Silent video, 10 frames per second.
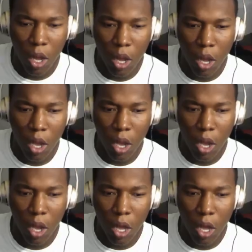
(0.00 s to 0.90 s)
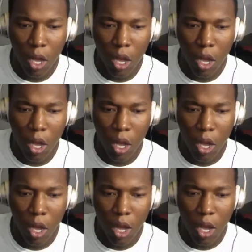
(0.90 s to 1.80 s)

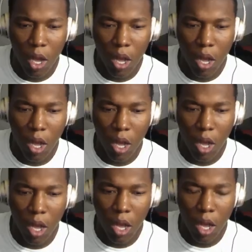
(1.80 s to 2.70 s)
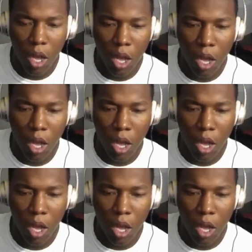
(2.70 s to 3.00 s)
No one is speaking in this clip.